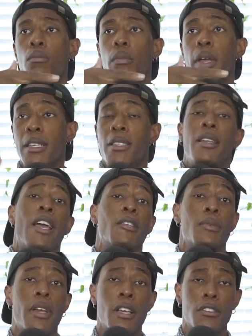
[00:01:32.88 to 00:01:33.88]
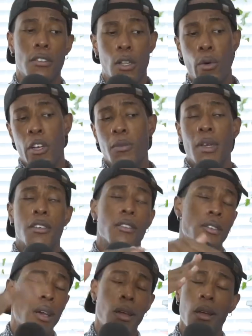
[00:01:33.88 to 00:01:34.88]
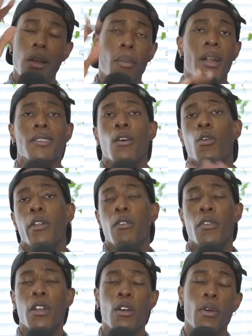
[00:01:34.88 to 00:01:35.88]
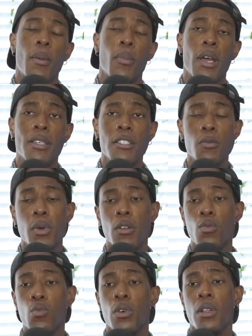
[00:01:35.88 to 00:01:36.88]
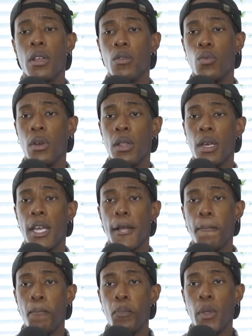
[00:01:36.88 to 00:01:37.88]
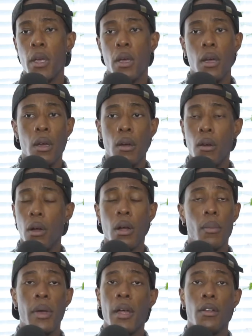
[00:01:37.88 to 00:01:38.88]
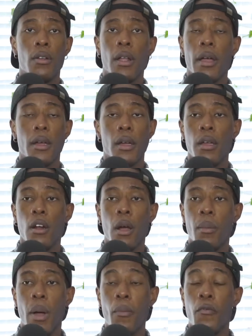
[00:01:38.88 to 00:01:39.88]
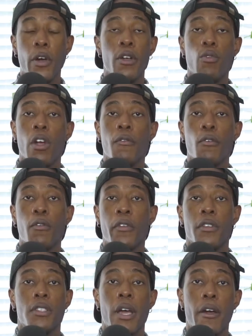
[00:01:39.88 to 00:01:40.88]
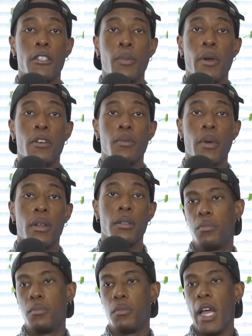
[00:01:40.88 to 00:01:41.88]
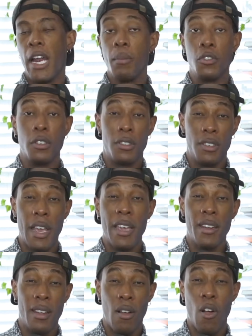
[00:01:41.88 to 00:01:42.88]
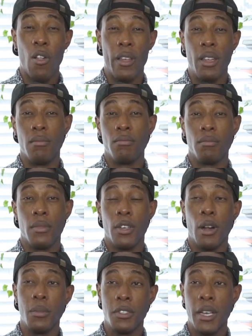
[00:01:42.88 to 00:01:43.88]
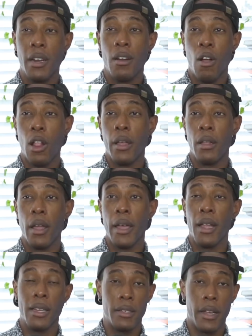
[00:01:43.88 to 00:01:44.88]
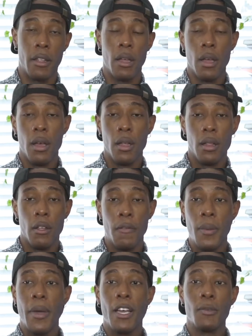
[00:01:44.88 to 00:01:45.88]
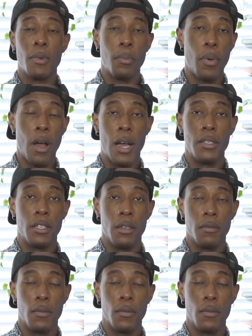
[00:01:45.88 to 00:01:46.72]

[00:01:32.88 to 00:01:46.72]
exceeding expectations, lowering expectations, yada yada yada. But that's not a whole other video, right? But it's just been really, oh man, dude, like, I'm very grateful for this entire experience, man. And I'm just taking it all in. I'm just taking it all in. Like I said, the feedback has been positive.